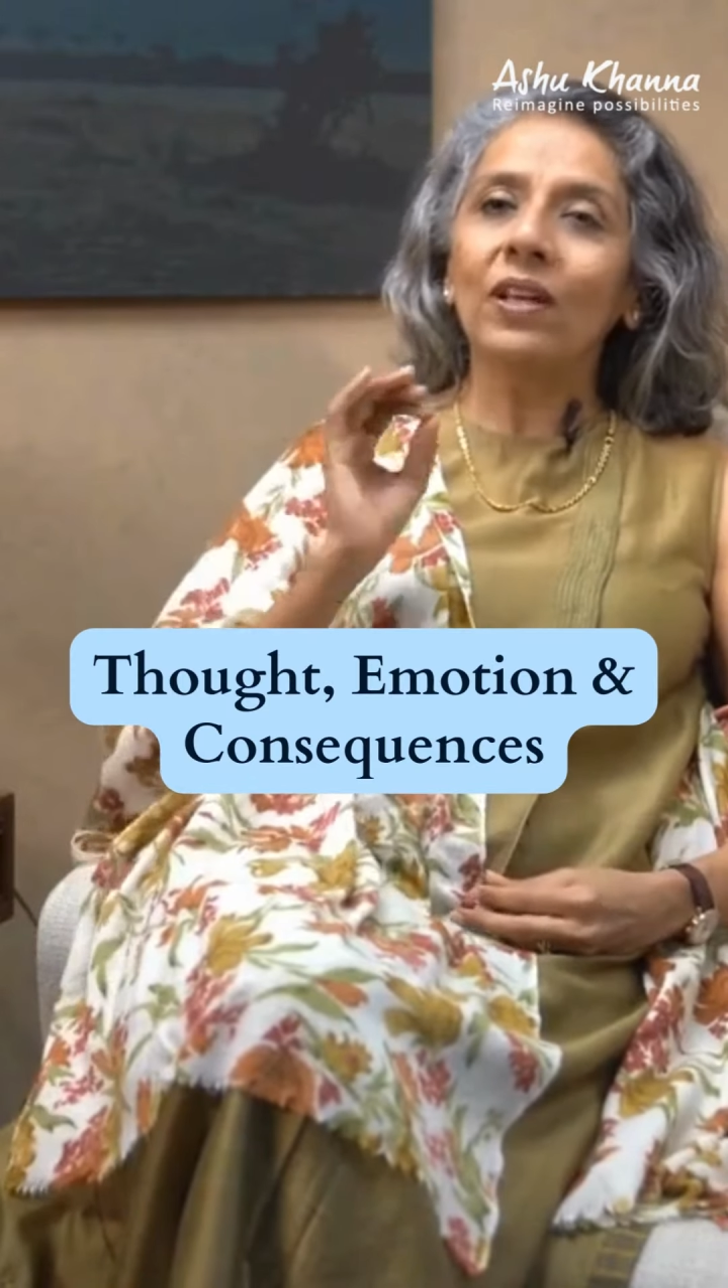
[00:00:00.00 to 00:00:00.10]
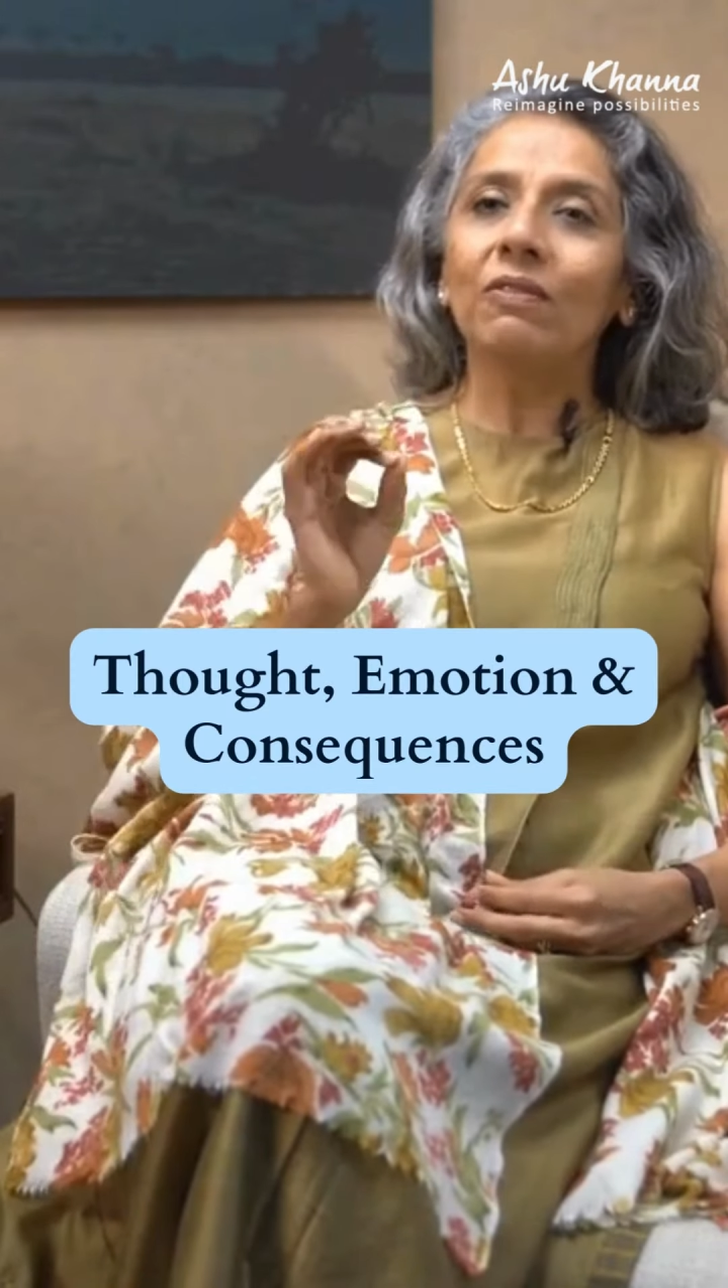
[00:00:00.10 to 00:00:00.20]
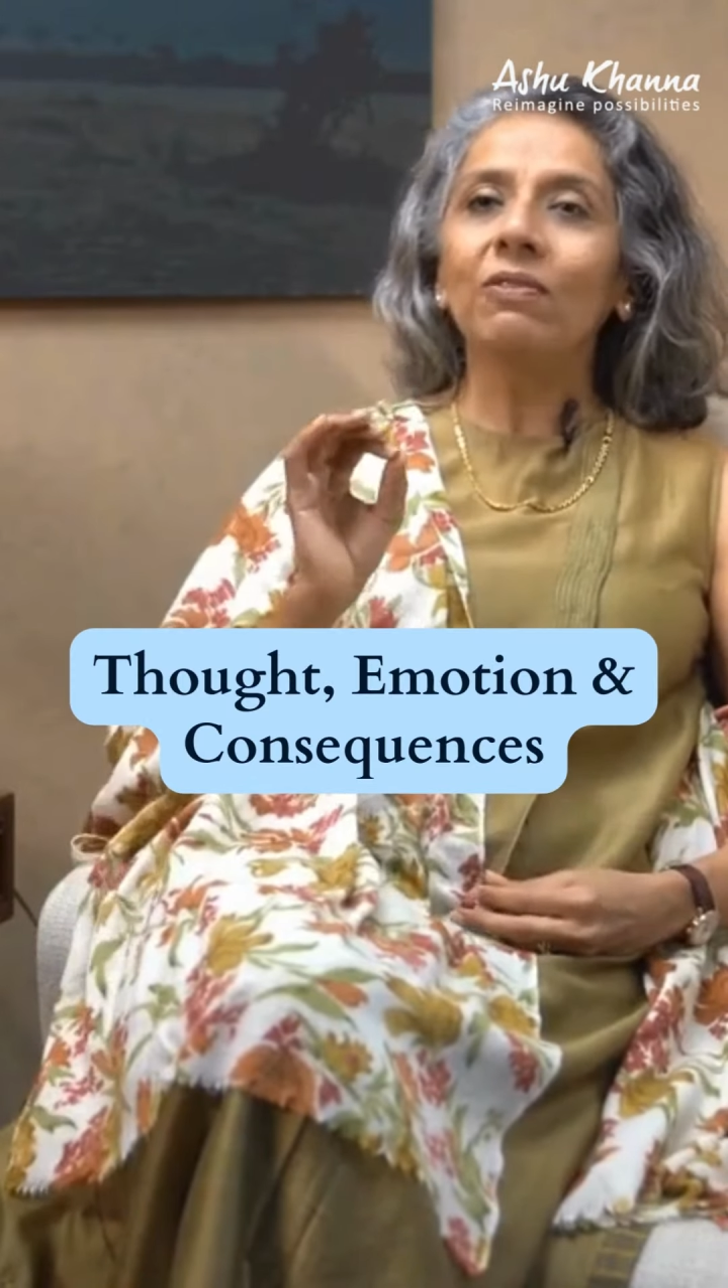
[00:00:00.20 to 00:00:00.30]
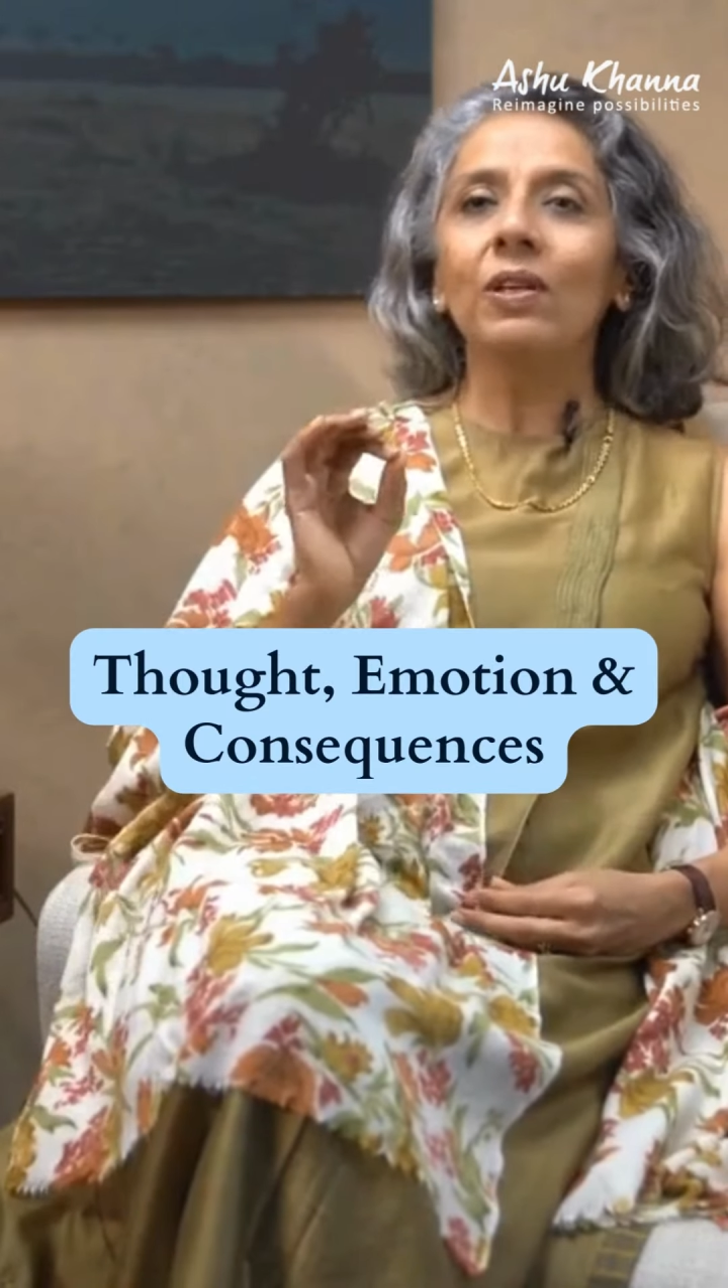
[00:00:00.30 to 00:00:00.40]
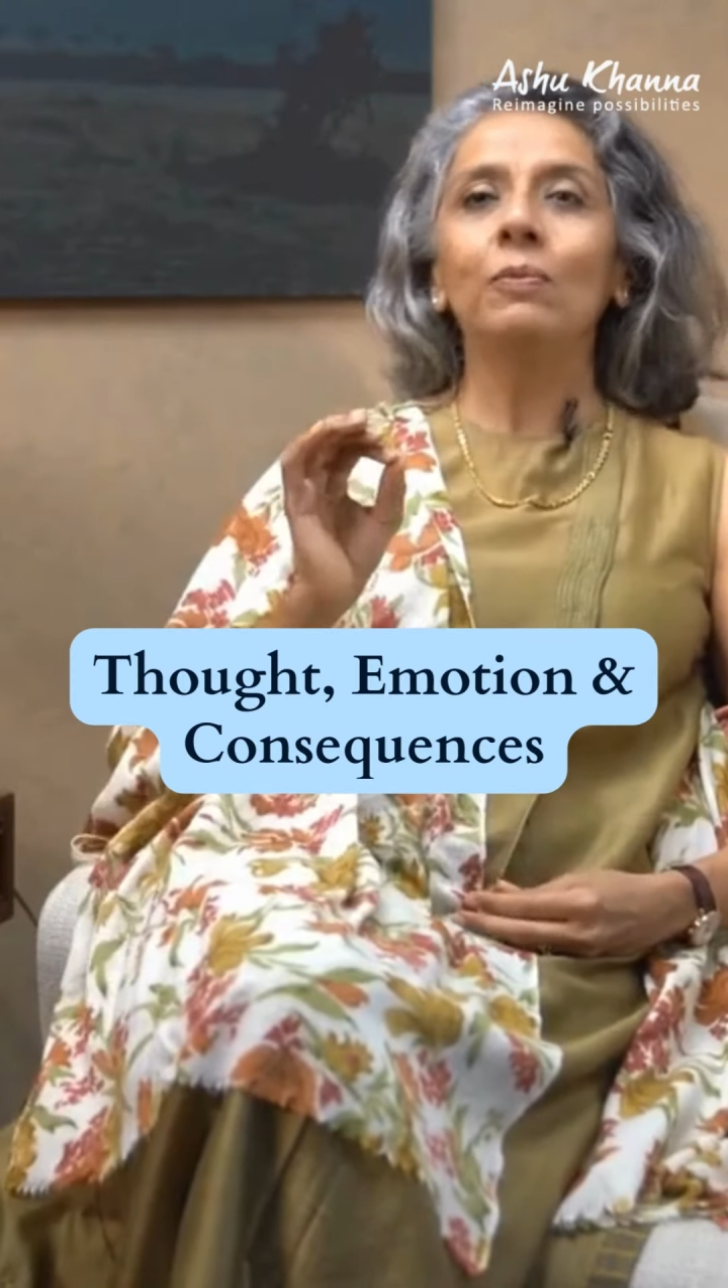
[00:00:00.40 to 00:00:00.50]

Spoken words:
every